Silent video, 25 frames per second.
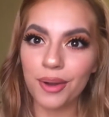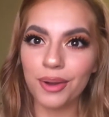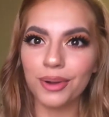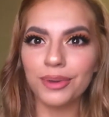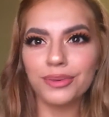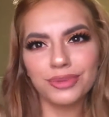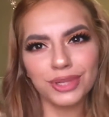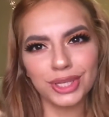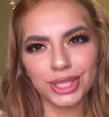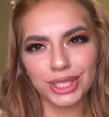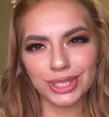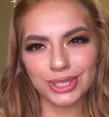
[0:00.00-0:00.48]

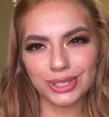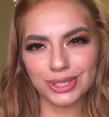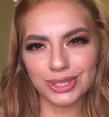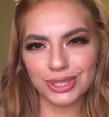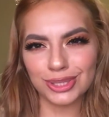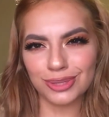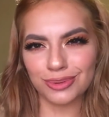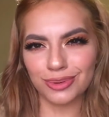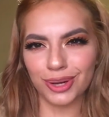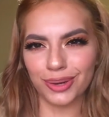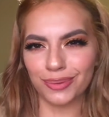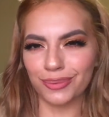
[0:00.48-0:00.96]
Hopefully this
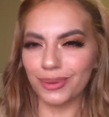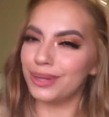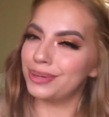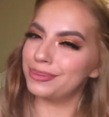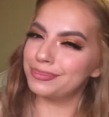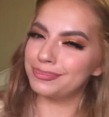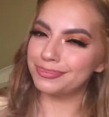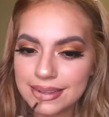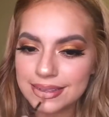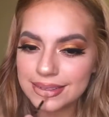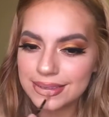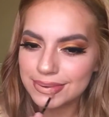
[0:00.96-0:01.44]
one's the right
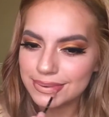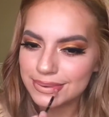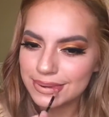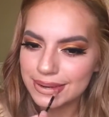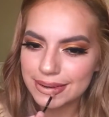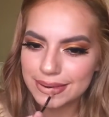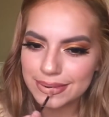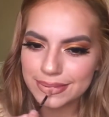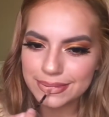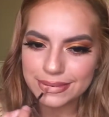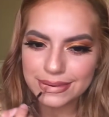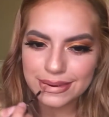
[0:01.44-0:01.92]
one. It's the
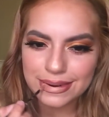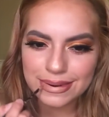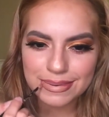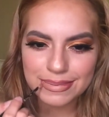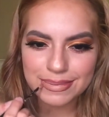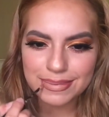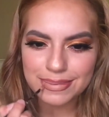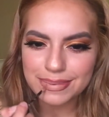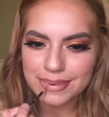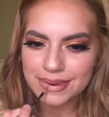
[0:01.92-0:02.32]
right one,